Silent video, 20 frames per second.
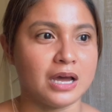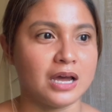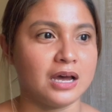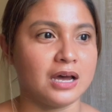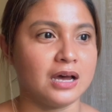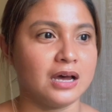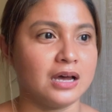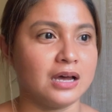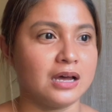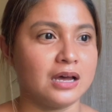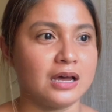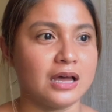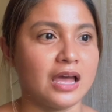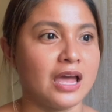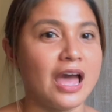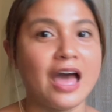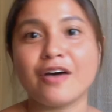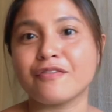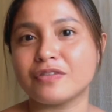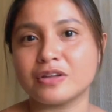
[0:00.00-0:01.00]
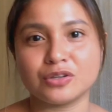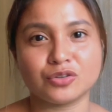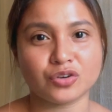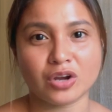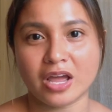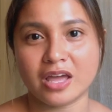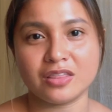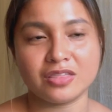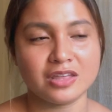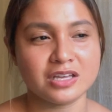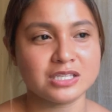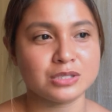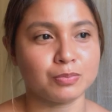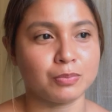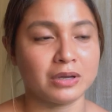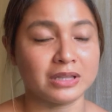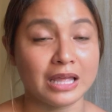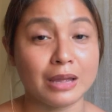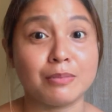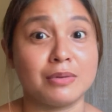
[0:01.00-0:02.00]
I haven't tried this,
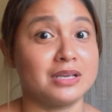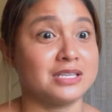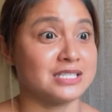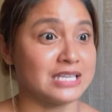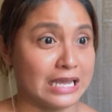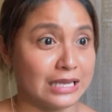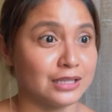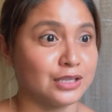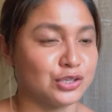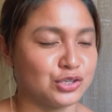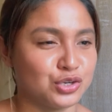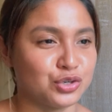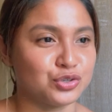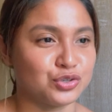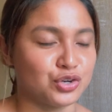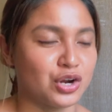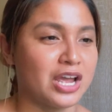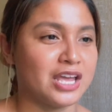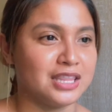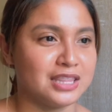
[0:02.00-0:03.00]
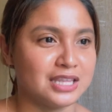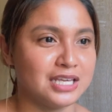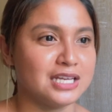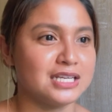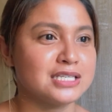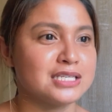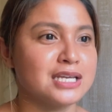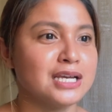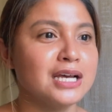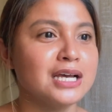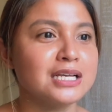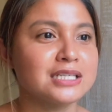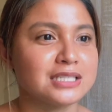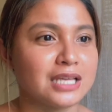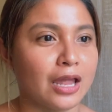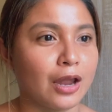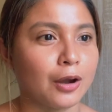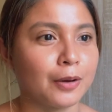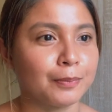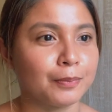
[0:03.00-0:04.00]
but I'm excited to try this
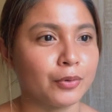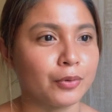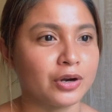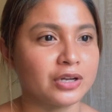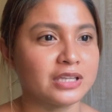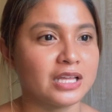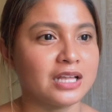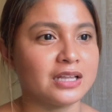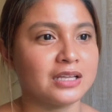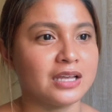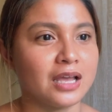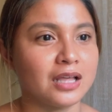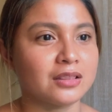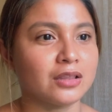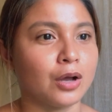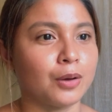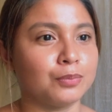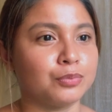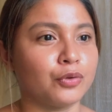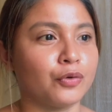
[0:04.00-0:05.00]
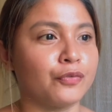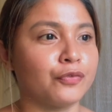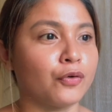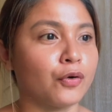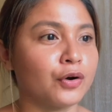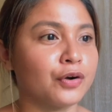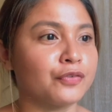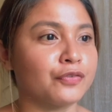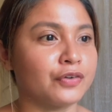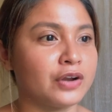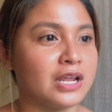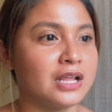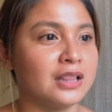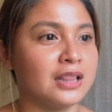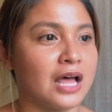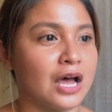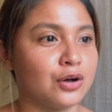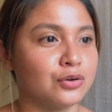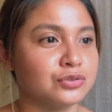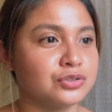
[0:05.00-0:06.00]
sa airport and get up to 4 free
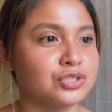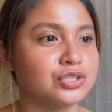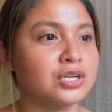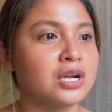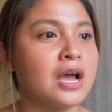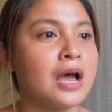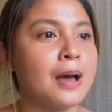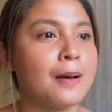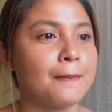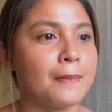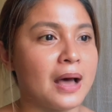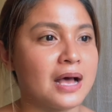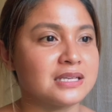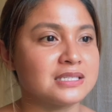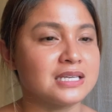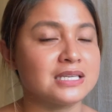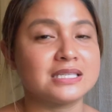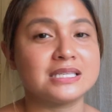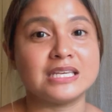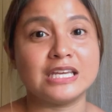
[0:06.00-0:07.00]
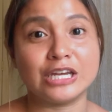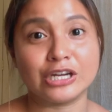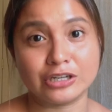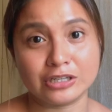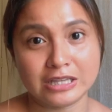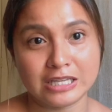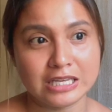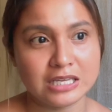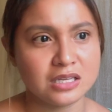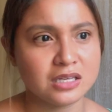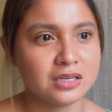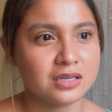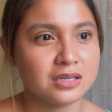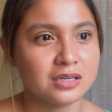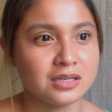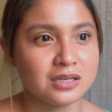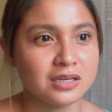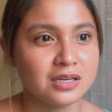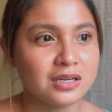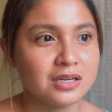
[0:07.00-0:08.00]
lounge passes yearly.
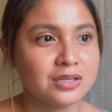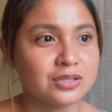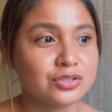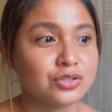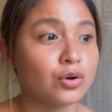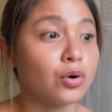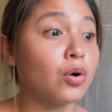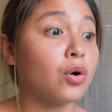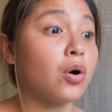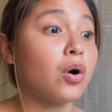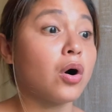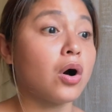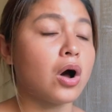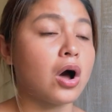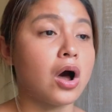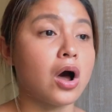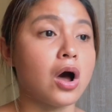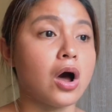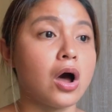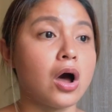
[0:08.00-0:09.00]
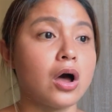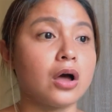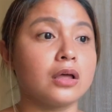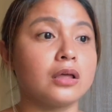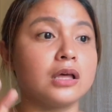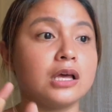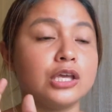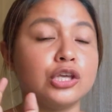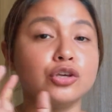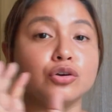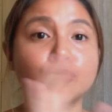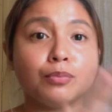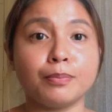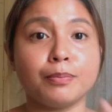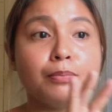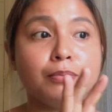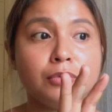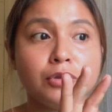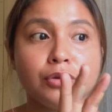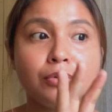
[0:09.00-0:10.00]
So, yung
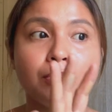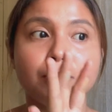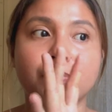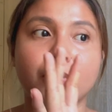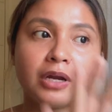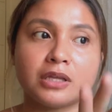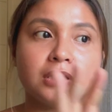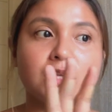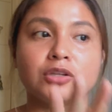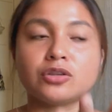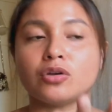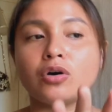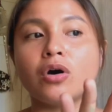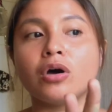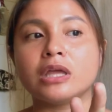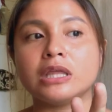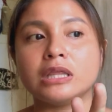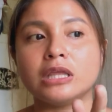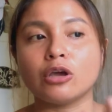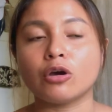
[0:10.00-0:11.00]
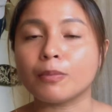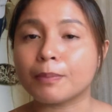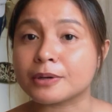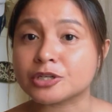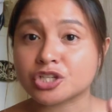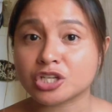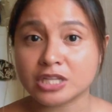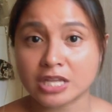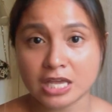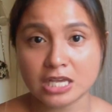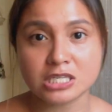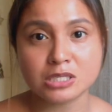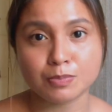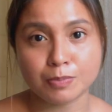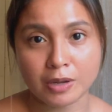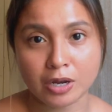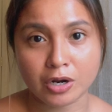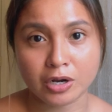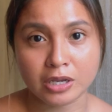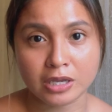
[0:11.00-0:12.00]
part na to, hindi ko pa siya
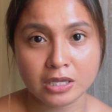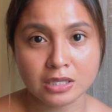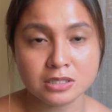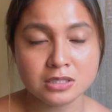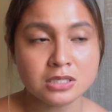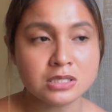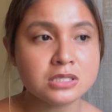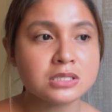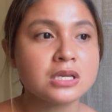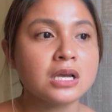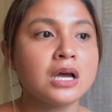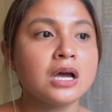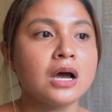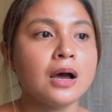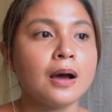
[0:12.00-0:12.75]
na-experience,